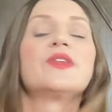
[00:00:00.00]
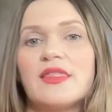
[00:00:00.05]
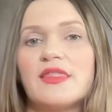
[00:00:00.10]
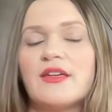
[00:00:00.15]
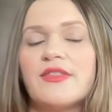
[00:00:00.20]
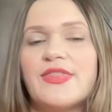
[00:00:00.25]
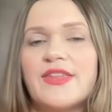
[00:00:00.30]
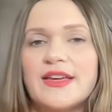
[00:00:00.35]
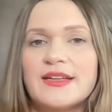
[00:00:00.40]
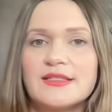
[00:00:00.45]

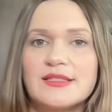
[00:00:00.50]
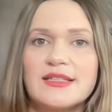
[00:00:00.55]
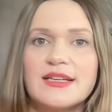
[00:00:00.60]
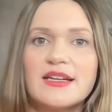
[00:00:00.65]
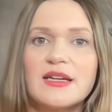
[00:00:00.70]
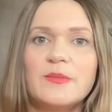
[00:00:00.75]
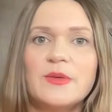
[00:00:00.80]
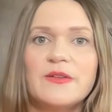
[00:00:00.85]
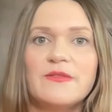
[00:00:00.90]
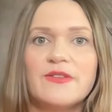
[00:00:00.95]
The things that
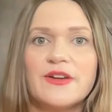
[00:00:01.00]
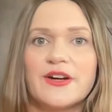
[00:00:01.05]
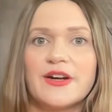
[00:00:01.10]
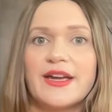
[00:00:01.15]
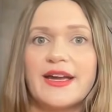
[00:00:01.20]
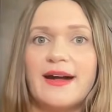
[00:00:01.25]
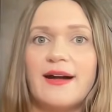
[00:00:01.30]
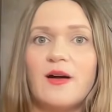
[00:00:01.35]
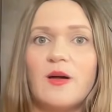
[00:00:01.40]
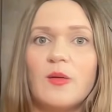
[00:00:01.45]
can be very
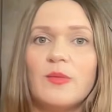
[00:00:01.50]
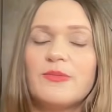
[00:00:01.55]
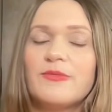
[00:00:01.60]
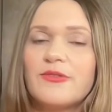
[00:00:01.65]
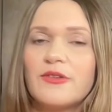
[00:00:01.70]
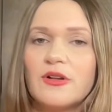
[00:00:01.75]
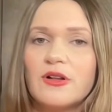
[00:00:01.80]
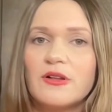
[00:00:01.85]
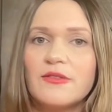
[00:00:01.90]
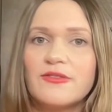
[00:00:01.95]

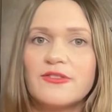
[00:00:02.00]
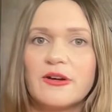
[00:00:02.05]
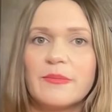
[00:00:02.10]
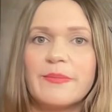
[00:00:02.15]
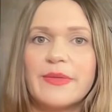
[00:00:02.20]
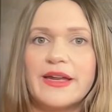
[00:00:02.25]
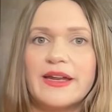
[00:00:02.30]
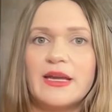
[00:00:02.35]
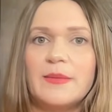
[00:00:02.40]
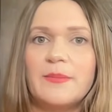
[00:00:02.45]
helpful for
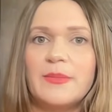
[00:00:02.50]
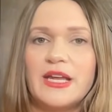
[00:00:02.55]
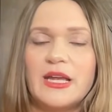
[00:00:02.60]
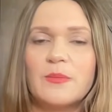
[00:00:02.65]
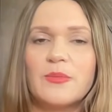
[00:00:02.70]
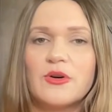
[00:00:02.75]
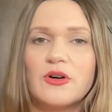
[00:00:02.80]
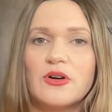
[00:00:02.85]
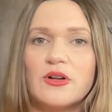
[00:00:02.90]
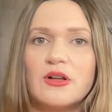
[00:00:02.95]
many
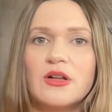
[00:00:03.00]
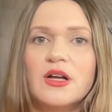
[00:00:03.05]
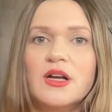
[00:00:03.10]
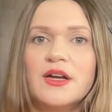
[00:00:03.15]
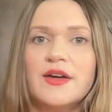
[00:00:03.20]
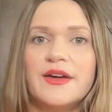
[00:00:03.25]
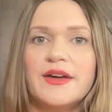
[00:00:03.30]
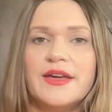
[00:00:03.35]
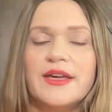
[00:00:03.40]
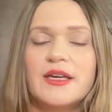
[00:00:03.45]
people
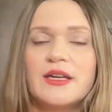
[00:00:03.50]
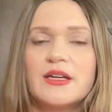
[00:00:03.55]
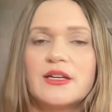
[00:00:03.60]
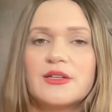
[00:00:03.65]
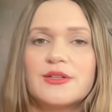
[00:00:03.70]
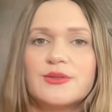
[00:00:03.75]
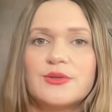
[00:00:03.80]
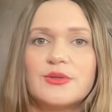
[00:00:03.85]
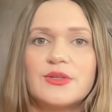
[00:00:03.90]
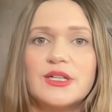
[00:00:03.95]

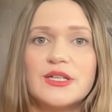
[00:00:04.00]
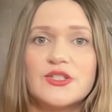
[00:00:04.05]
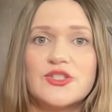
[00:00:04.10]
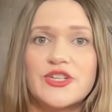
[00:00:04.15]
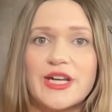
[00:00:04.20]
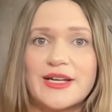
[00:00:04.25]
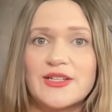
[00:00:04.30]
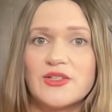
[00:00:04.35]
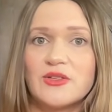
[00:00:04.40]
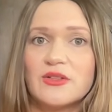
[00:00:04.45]
include
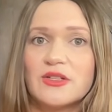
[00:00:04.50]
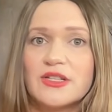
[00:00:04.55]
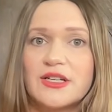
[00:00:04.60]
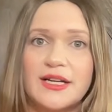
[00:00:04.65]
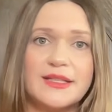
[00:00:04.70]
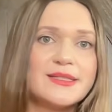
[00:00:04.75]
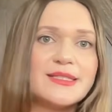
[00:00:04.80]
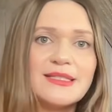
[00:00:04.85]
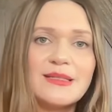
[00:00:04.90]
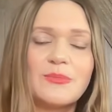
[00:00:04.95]
gentle
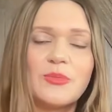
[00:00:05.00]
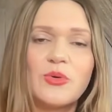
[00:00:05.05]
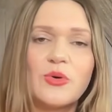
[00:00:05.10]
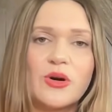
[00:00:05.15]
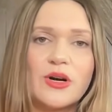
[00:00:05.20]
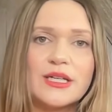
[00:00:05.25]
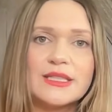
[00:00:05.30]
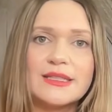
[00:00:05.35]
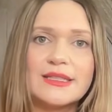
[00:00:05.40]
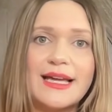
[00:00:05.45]
gut
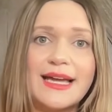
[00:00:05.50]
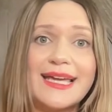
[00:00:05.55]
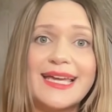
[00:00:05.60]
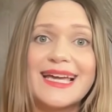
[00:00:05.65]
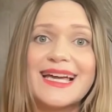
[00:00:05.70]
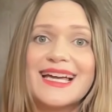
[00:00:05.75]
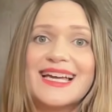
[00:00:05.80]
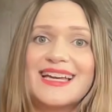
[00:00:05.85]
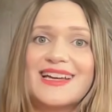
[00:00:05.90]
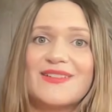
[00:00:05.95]
support, like,
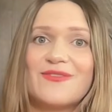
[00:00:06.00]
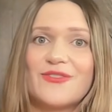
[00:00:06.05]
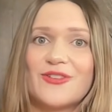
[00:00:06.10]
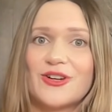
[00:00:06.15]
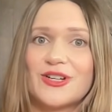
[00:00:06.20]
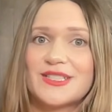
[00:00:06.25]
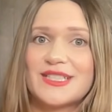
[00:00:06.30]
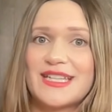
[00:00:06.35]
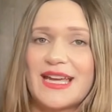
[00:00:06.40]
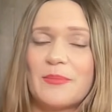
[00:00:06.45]
for
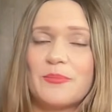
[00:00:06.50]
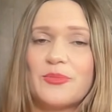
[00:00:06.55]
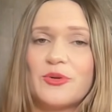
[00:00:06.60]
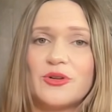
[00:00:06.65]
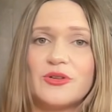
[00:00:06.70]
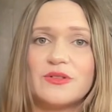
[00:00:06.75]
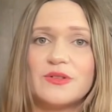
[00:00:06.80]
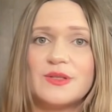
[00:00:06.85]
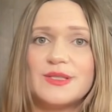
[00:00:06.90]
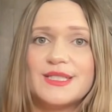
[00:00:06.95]

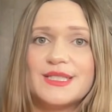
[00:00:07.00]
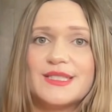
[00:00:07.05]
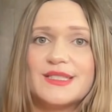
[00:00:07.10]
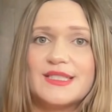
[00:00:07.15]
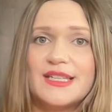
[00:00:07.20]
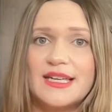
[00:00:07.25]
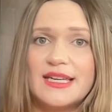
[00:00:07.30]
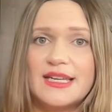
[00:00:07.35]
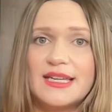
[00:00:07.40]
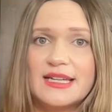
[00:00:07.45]
example,
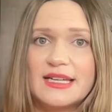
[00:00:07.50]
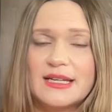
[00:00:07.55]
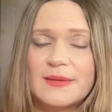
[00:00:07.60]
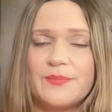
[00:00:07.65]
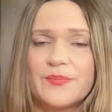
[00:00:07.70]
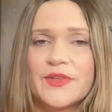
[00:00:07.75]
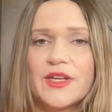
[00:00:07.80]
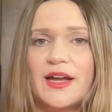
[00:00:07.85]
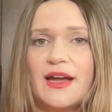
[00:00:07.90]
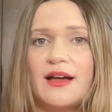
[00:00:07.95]
zinc,
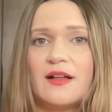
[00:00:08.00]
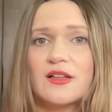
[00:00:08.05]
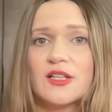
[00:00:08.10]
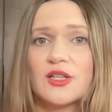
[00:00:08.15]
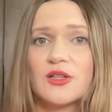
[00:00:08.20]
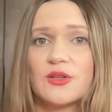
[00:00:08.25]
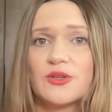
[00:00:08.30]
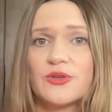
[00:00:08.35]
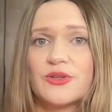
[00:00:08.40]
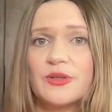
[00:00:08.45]

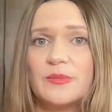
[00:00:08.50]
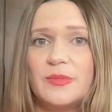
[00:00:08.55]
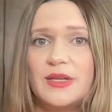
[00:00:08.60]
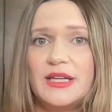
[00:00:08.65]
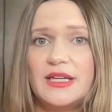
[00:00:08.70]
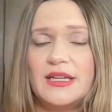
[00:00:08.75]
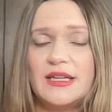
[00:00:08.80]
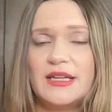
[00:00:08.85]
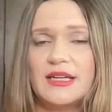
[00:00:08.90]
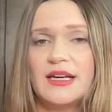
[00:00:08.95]

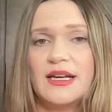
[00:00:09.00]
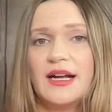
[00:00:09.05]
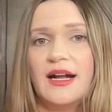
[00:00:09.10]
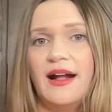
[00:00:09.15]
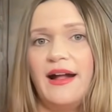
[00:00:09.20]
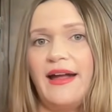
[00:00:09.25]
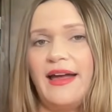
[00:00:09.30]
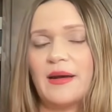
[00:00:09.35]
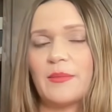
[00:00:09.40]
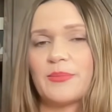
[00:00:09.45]
L-glutamine,
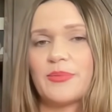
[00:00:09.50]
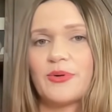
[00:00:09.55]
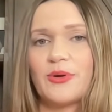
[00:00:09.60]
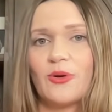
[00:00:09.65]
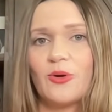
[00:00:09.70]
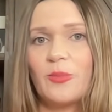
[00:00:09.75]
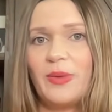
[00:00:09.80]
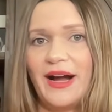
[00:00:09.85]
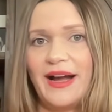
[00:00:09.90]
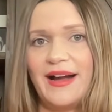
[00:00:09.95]
and
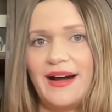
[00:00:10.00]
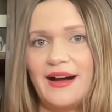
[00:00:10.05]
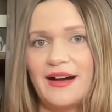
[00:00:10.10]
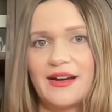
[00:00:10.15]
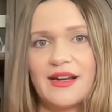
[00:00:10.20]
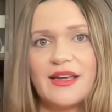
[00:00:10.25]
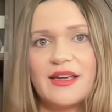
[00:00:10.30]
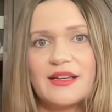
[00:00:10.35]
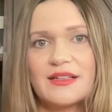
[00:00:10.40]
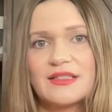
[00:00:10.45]

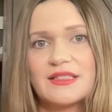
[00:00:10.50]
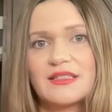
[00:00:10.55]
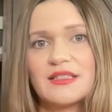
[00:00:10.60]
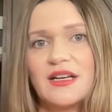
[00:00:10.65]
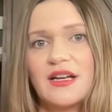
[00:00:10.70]
probiotics.